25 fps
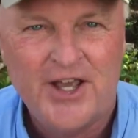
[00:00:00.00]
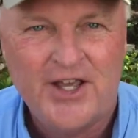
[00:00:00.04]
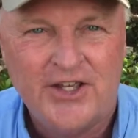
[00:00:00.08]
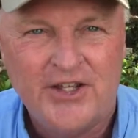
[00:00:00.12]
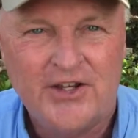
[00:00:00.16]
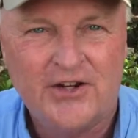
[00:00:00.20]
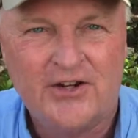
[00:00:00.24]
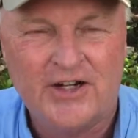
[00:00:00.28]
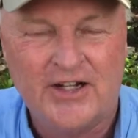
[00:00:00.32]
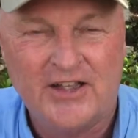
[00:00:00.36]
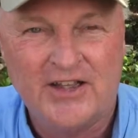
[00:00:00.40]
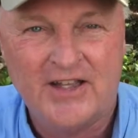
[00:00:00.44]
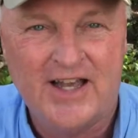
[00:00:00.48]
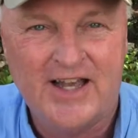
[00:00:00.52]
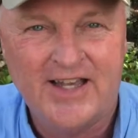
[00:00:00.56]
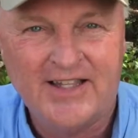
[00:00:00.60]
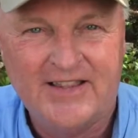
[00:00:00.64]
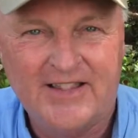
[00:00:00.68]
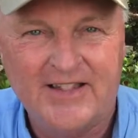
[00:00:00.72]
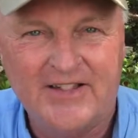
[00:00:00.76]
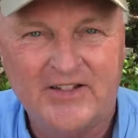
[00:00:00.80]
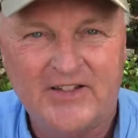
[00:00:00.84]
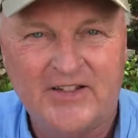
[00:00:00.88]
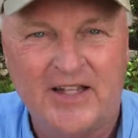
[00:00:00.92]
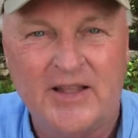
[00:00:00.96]
You're going to like
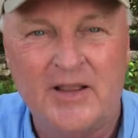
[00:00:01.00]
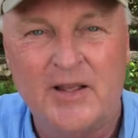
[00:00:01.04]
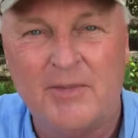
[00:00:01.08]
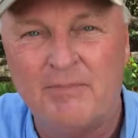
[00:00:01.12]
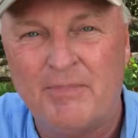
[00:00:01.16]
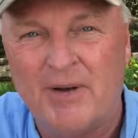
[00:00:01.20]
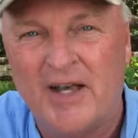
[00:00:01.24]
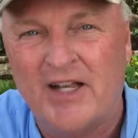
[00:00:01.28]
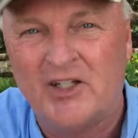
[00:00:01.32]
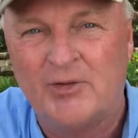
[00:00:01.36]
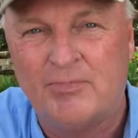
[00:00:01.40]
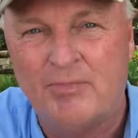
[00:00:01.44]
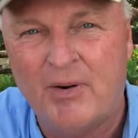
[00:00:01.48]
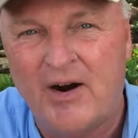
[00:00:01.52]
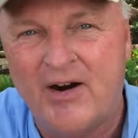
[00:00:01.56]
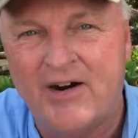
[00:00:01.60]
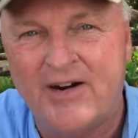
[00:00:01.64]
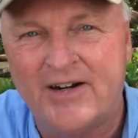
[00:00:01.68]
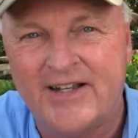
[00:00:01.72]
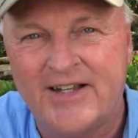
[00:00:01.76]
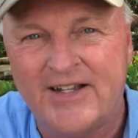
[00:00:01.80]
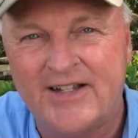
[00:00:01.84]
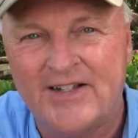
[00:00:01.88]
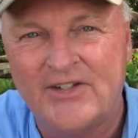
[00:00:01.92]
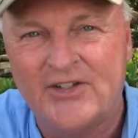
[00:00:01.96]
this, and the best
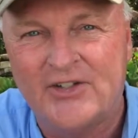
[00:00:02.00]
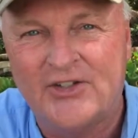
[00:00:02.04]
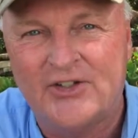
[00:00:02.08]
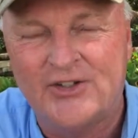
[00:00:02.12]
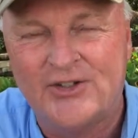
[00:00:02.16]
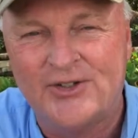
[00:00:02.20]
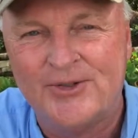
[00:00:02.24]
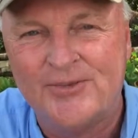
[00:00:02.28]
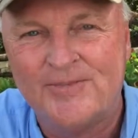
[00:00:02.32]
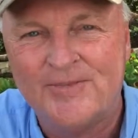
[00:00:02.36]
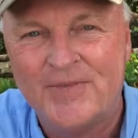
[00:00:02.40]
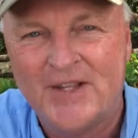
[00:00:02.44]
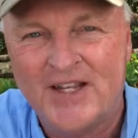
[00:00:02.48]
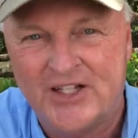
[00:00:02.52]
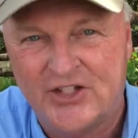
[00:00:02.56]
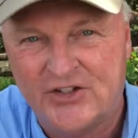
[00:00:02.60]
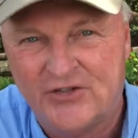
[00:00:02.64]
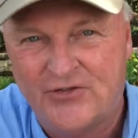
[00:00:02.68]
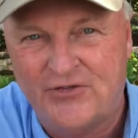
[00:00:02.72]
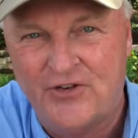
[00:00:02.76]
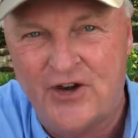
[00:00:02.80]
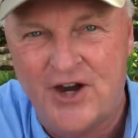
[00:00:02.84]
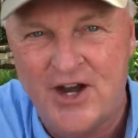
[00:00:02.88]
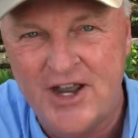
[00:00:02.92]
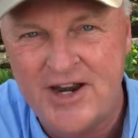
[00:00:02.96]
part is it's
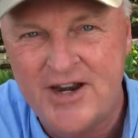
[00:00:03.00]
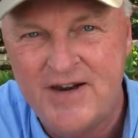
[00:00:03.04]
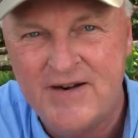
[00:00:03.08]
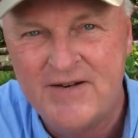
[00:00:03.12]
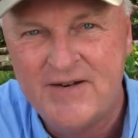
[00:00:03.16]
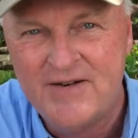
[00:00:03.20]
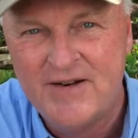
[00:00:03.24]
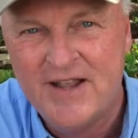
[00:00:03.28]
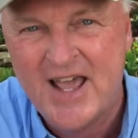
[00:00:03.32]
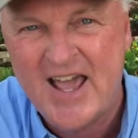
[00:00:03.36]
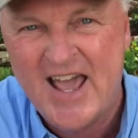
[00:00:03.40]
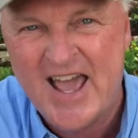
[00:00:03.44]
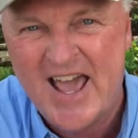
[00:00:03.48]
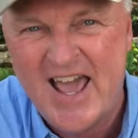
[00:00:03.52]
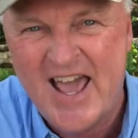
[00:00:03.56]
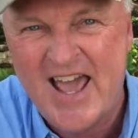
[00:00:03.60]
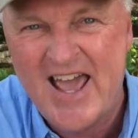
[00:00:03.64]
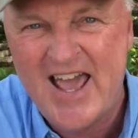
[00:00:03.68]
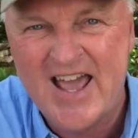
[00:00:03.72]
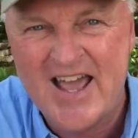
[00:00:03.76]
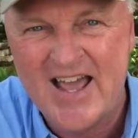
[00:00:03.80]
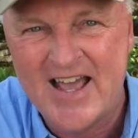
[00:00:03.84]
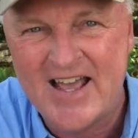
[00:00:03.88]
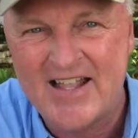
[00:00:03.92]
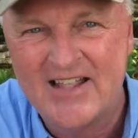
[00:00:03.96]
fun
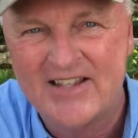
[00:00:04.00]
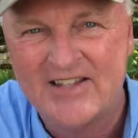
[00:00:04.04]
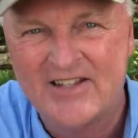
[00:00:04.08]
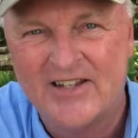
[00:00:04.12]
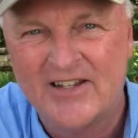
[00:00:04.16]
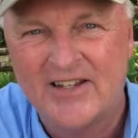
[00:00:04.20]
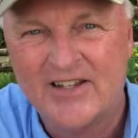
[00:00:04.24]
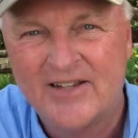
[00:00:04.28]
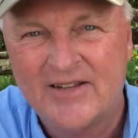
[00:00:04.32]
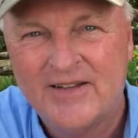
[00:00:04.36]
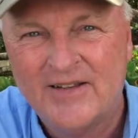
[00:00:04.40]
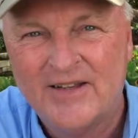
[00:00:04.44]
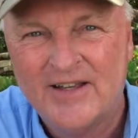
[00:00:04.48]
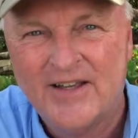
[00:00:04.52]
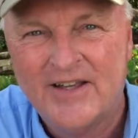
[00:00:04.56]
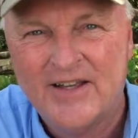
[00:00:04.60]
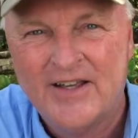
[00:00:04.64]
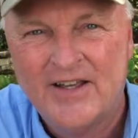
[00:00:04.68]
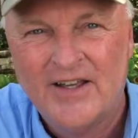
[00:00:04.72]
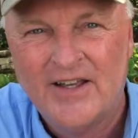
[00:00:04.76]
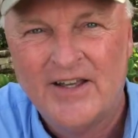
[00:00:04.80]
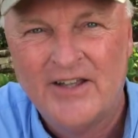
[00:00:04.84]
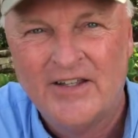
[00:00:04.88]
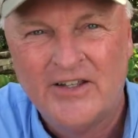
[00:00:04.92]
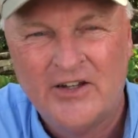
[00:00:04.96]
and
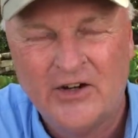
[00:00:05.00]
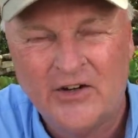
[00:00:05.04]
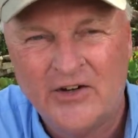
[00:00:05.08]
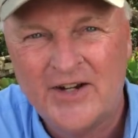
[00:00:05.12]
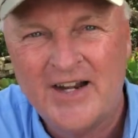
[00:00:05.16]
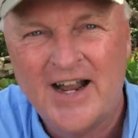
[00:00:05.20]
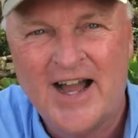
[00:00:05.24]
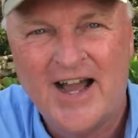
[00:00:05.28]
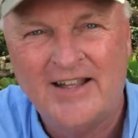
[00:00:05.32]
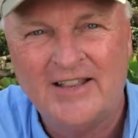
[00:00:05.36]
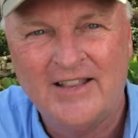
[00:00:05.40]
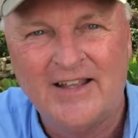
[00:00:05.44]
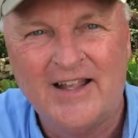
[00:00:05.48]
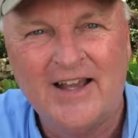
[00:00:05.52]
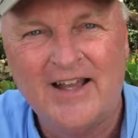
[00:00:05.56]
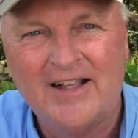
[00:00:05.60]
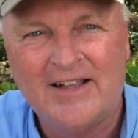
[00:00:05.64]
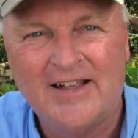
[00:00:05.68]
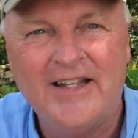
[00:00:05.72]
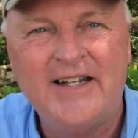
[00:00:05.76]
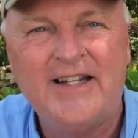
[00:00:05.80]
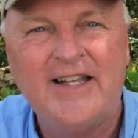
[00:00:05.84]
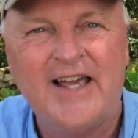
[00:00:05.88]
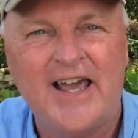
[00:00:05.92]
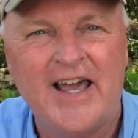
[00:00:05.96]
you're not
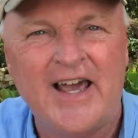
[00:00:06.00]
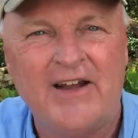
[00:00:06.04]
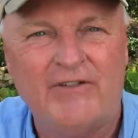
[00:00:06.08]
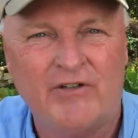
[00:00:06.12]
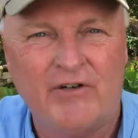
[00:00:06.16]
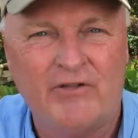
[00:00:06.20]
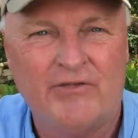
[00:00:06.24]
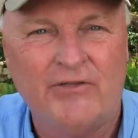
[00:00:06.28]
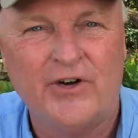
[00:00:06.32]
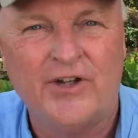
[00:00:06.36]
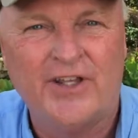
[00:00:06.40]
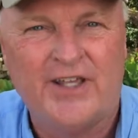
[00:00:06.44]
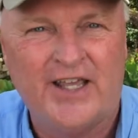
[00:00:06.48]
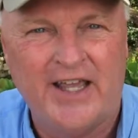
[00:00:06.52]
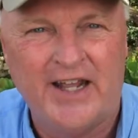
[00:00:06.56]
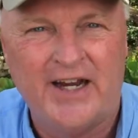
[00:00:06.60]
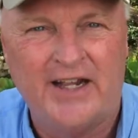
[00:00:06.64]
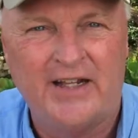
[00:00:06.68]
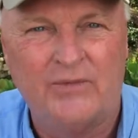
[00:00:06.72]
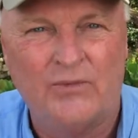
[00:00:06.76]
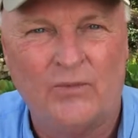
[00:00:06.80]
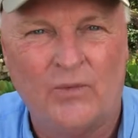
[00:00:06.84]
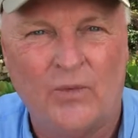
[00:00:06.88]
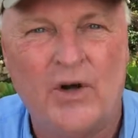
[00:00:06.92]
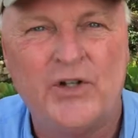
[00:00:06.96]
likely to ever forget
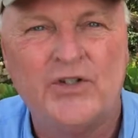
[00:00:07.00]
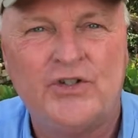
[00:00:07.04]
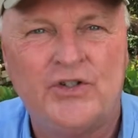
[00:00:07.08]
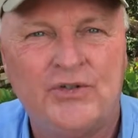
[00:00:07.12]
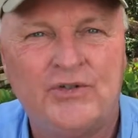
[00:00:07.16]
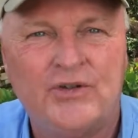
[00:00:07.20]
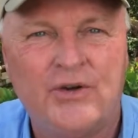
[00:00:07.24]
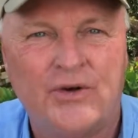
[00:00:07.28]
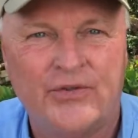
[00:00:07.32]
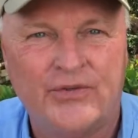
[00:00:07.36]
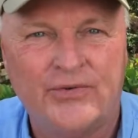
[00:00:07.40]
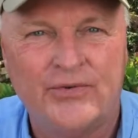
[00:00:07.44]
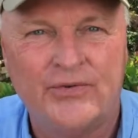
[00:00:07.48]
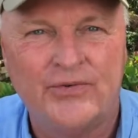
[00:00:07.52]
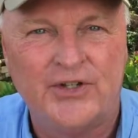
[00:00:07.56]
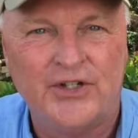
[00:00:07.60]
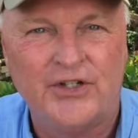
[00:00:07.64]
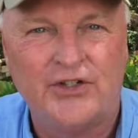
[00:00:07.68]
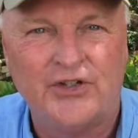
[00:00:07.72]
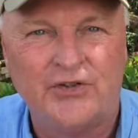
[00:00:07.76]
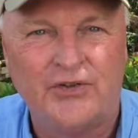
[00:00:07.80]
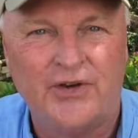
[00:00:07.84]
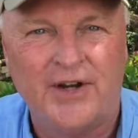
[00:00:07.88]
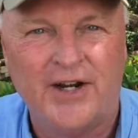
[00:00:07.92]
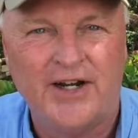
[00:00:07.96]
it once you go through
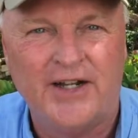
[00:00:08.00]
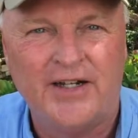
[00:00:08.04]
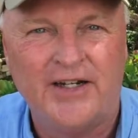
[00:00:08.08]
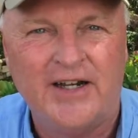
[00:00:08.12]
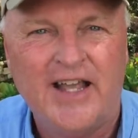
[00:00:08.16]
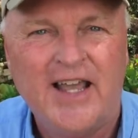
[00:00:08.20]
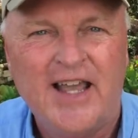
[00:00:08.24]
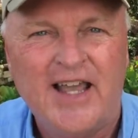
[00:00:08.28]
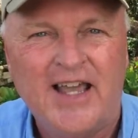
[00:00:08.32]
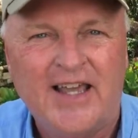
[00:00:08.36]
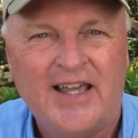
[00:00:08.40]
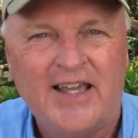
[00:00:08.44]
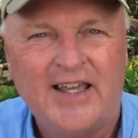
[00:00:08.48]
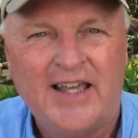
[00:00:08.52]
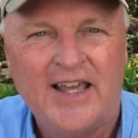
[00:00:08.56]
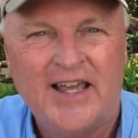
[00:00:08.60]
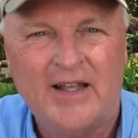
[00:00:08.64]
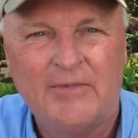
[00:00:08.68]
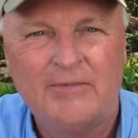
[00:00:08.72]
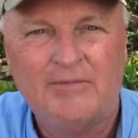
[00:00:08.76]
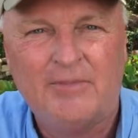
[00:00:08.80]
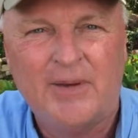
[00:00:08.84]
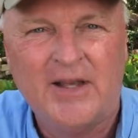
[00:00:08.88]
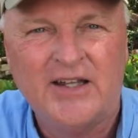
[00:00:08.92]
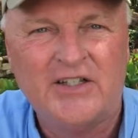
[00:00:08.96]
this training.
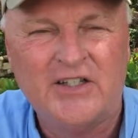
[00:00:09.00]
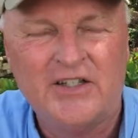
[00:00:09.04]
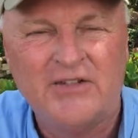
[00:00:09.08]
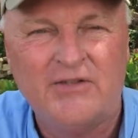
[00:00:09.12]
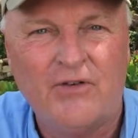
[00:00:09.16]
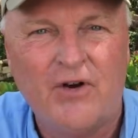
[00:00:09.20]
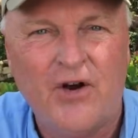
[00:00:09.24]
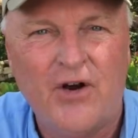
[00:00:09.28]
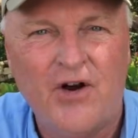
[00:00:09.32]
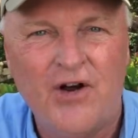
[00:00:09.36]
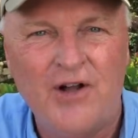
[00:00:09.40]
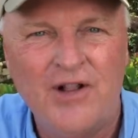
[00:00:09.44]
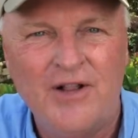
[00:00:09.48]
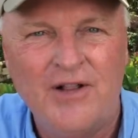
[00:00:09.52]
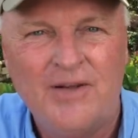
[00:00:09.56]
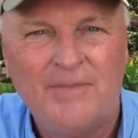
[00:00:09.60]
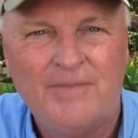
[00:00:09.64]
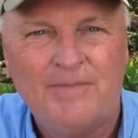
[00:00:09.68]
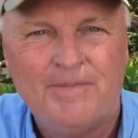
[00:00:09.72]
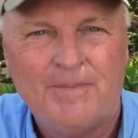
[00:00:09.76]
And best of all,